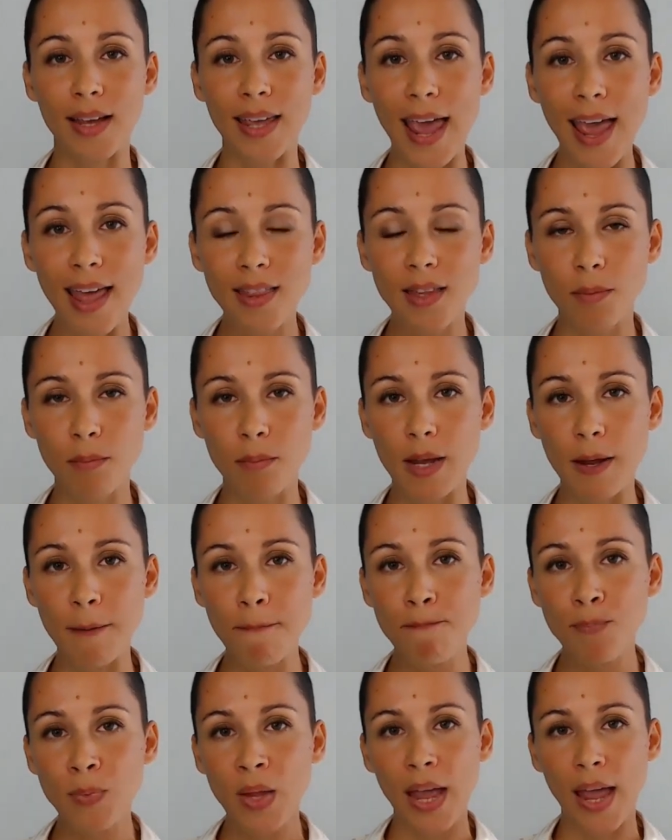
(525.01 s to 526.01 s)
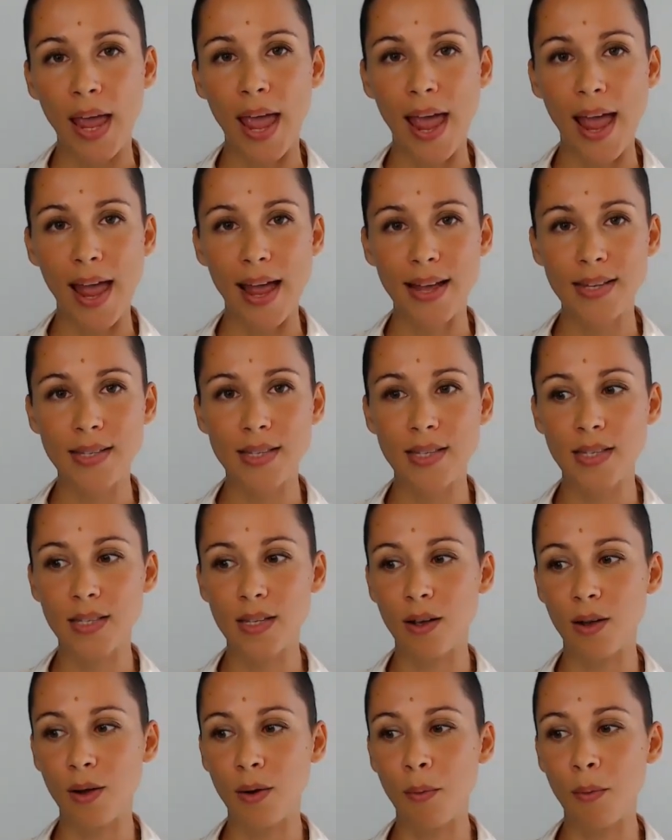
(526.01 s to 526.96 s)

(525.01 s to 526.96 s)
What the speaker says: Academy has